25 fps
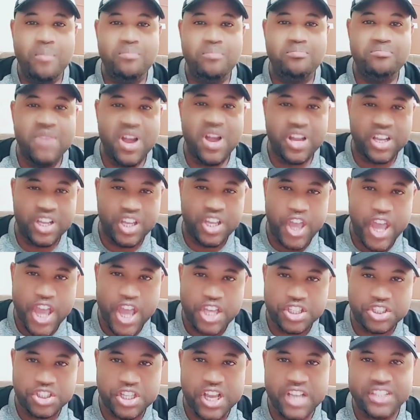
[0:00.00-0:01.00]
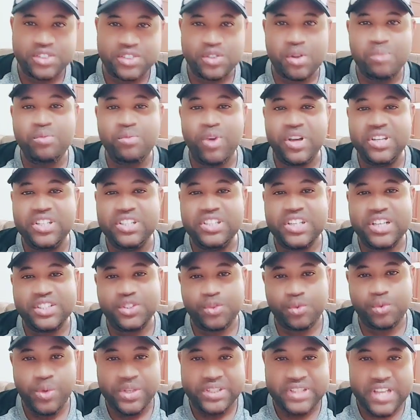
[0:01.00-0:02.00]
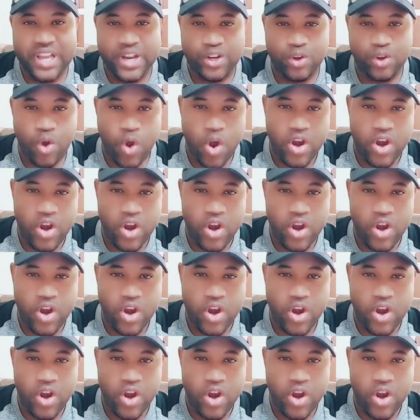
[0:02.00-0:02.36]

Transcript: Marrakesh, as somebody just tweeted